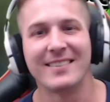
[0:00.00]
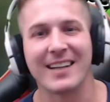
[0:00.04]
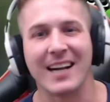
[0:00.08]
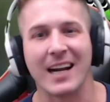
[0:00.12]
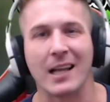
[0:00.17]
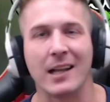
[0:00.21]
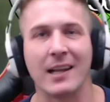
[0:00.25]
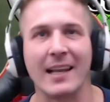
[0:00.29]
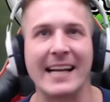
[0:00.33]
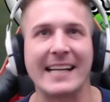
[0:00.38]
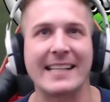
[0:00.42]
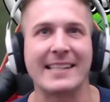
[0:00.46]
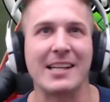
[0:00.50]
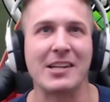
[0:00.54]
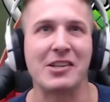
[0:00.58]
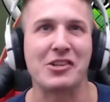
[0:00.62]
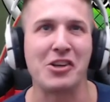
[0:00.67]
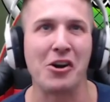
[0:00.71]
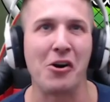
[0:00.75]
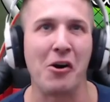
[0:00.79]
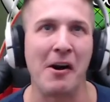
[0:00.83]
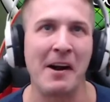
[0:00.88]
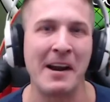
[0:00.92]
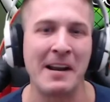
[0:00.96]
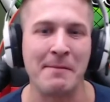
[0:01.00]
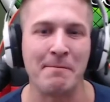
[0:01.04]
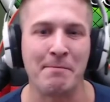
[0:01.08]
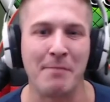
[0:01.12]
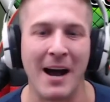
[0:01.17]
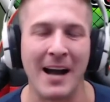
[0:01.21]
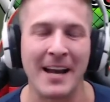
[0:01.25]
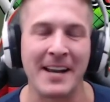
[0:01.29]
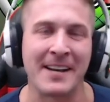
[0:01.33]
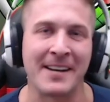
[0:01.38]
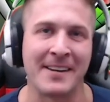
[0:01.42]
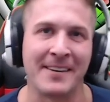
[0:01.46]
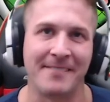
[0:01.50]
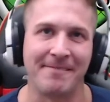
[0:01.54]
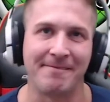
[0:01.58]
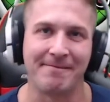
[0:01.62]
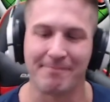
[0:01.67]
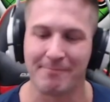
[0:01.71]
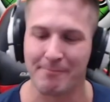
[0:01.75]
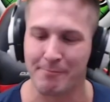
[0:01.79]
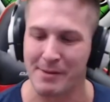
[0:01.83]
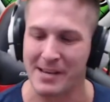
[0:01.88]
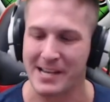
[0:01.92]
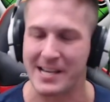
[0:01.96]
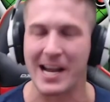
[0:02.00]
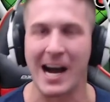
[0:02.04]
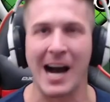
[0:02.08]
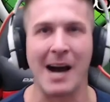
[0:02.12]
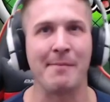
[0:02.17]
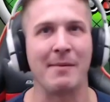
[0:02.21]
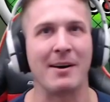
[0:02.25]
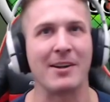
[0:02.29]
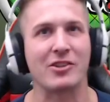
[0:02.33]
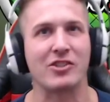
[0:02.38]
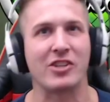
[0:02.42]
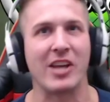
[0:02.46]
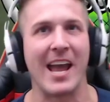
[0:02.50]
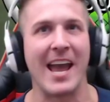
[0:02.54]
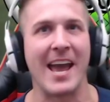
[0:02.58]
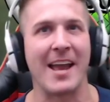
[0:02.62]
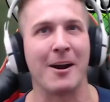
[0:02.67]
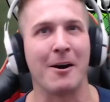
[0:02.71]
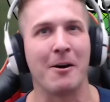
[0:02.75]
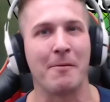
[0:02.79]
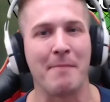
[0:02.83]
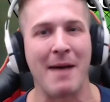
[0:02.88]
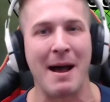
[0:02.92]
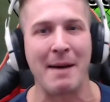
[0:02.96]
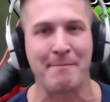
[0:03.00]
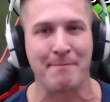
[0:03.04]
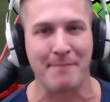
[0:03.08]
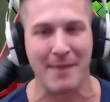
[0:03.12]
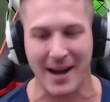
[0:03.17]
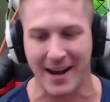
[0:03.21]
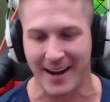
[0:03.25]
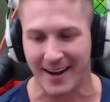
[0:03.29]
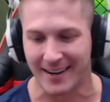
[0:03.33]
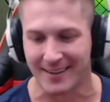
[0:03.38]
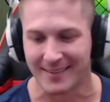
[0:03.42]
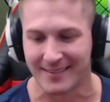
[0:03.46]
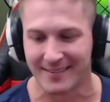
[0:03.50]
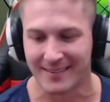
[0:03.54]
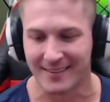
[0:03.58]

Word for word: Click the join button. Become a channel member.